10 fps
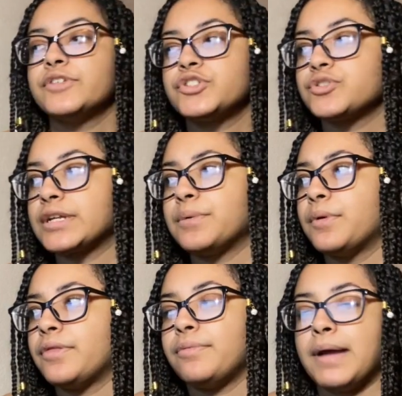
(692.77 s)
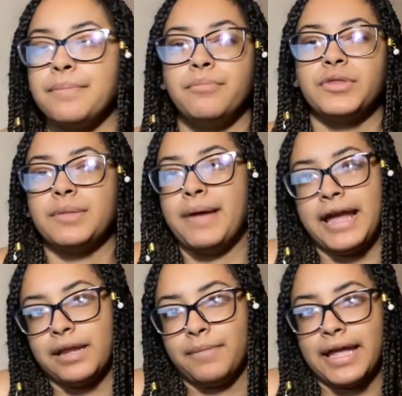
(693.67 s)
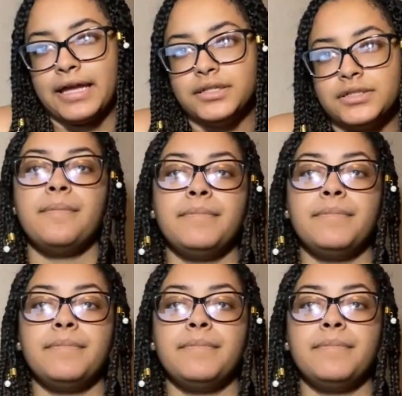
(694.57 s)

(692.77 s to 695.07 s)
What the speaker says: the street with the bag in my hand.